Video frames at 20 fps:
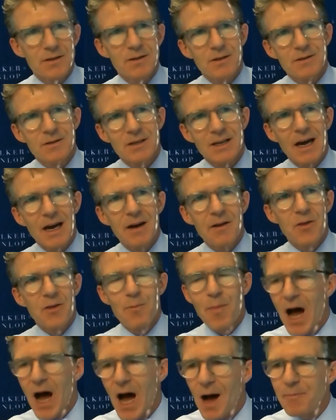to, to, kind of the
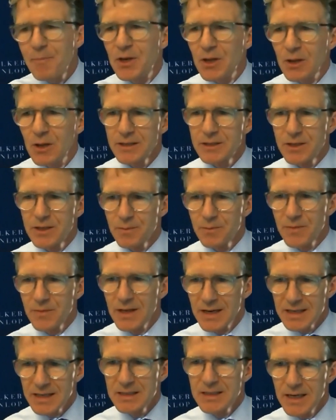populism
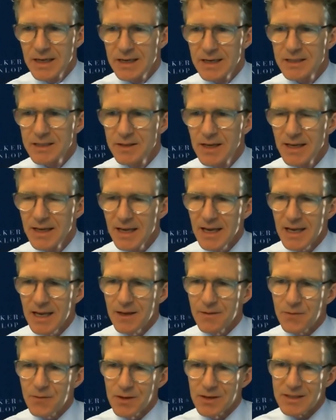that exists that
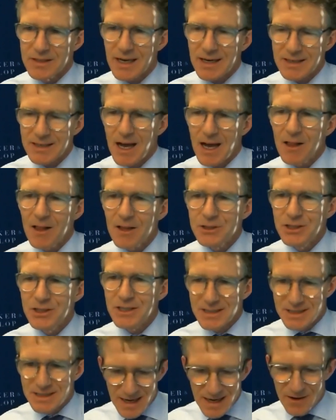if the
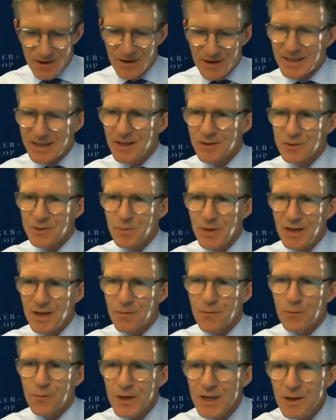technology is there and it gives me
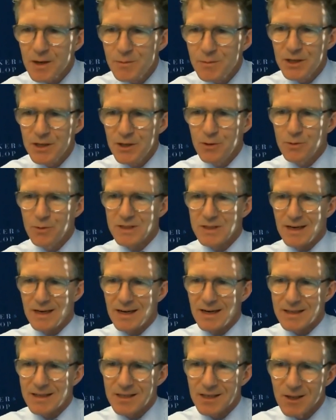freedom to use it
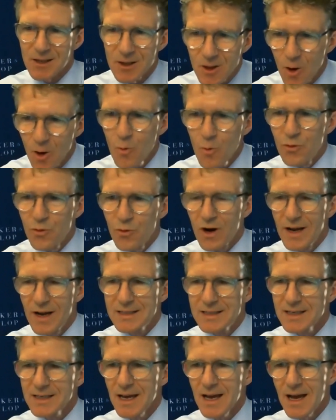and it's a low
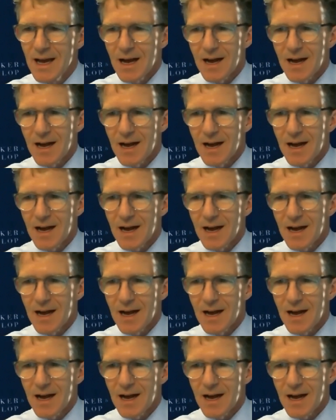price